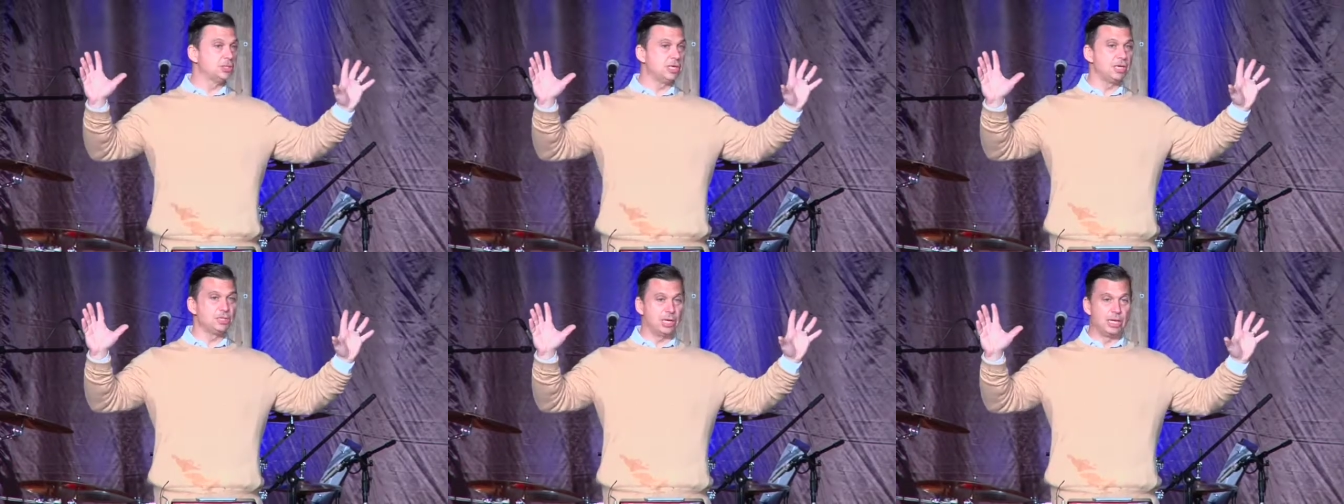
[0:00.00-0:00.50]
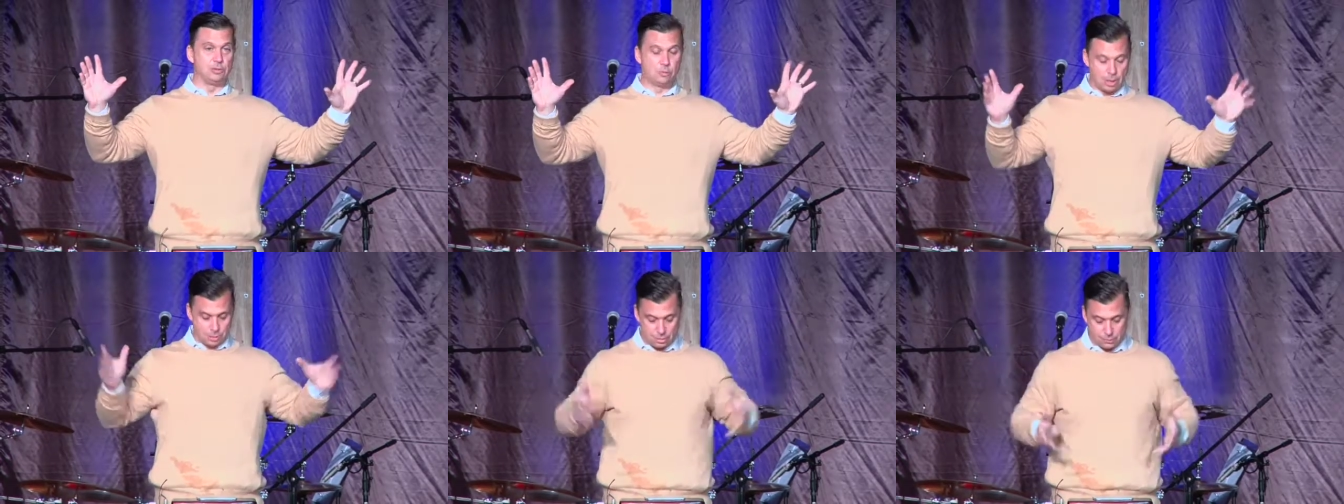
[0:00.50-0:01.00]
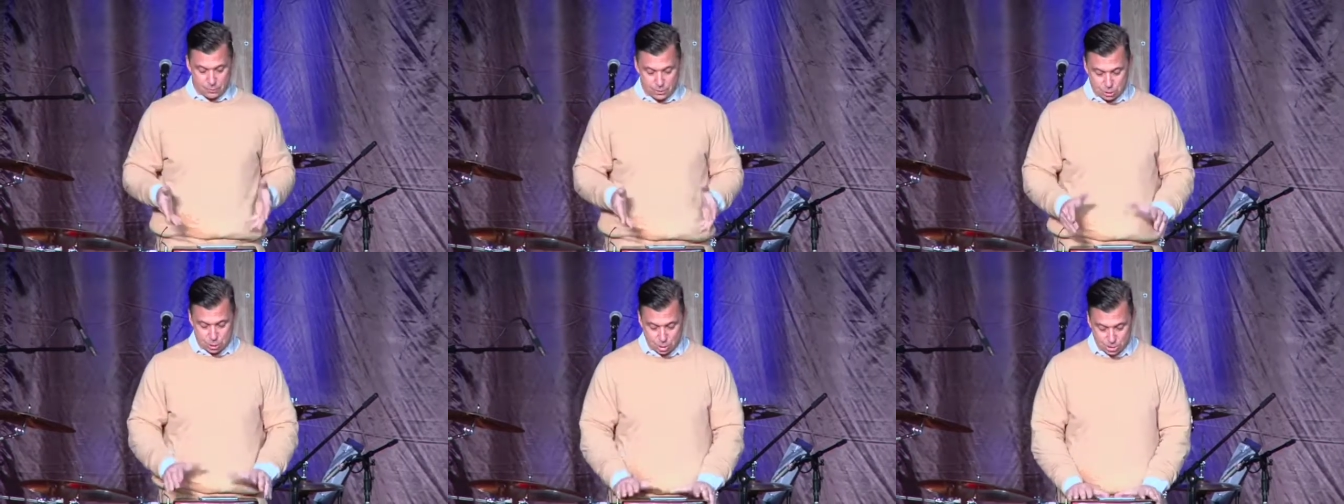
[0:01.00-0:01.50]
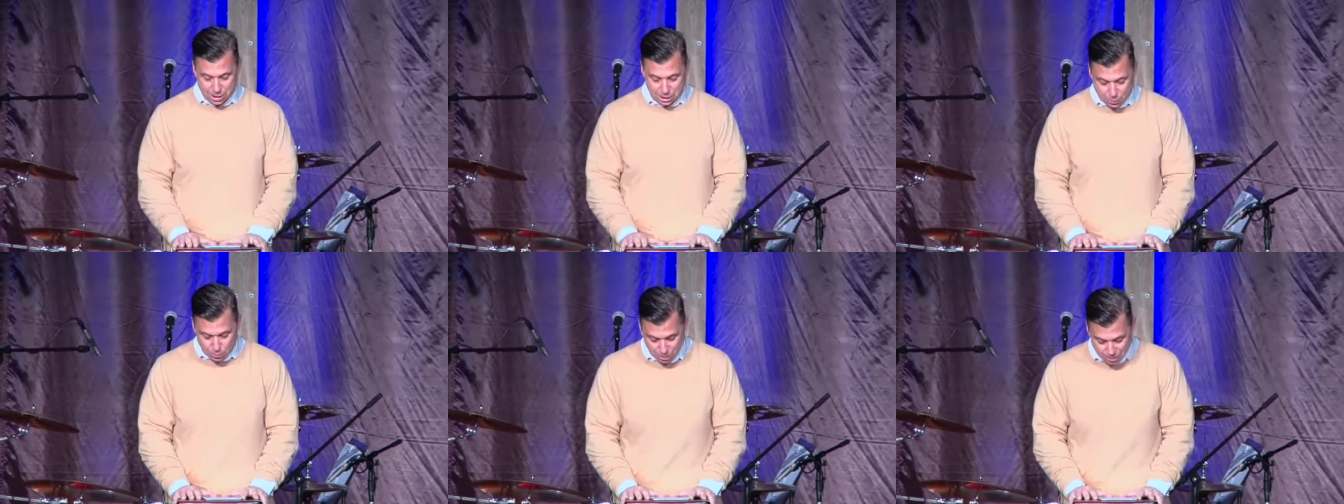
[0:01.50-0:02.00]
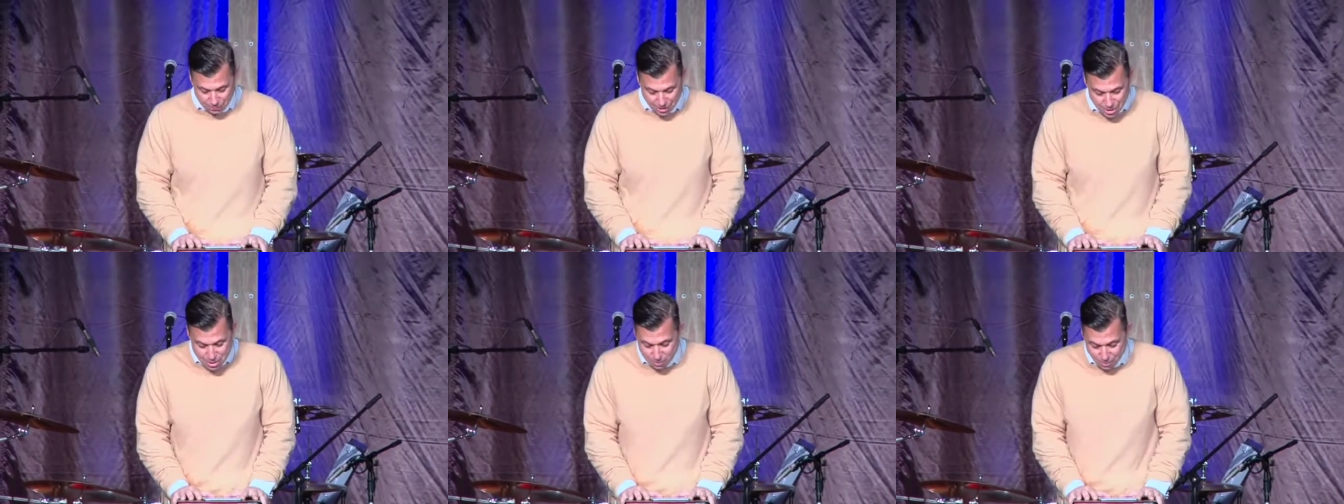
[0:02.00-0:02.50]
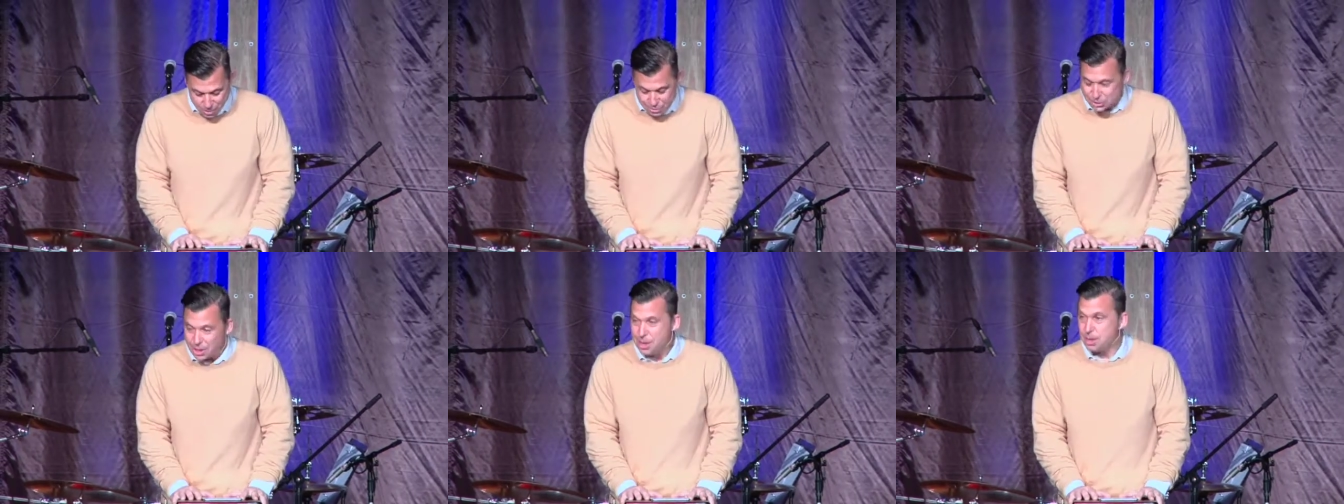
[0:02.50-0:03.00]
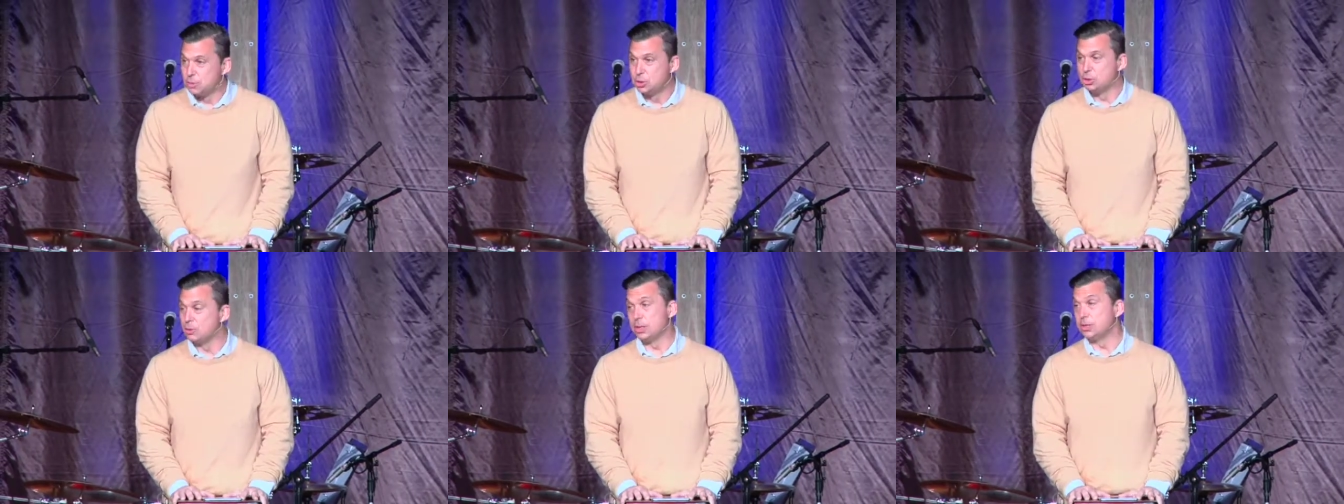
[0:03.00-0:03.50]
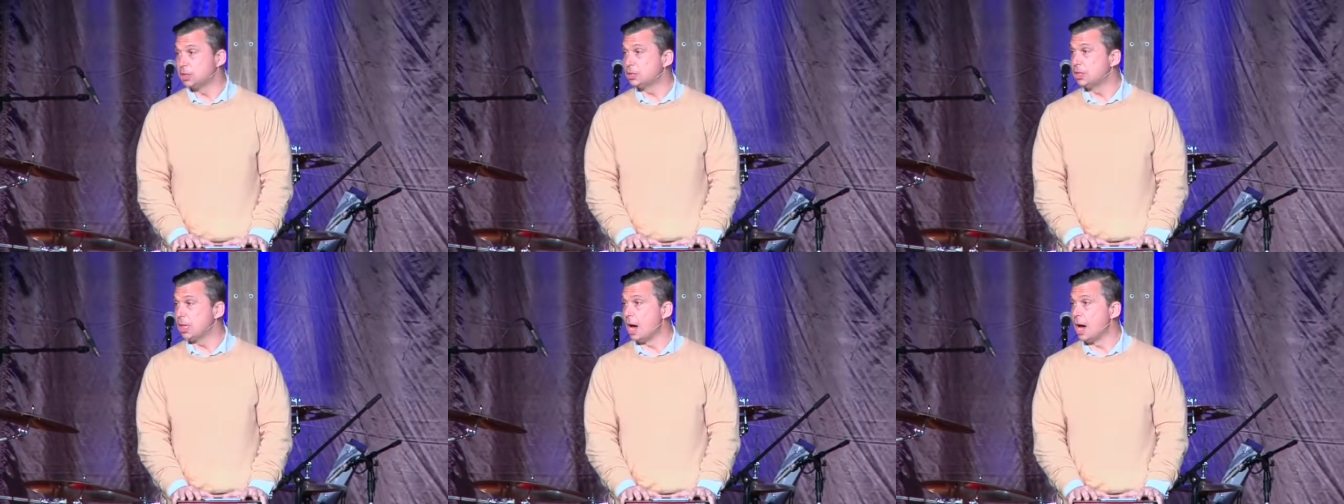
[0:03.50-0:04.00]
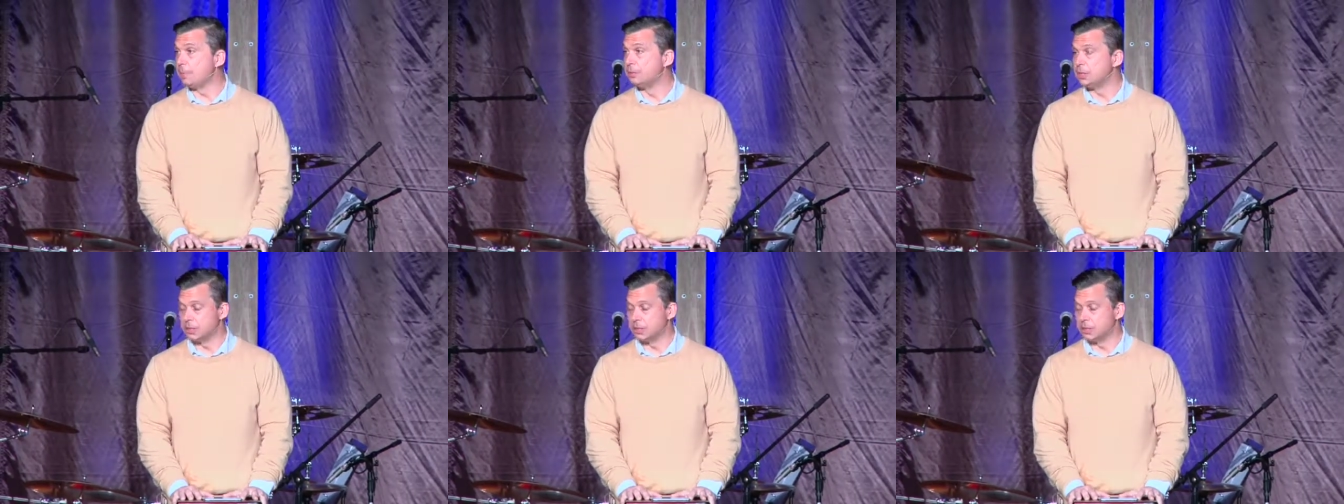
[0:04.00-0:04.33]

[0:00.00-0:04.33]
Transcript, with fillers: is, and rather the church at Corinth was doing just the opposite.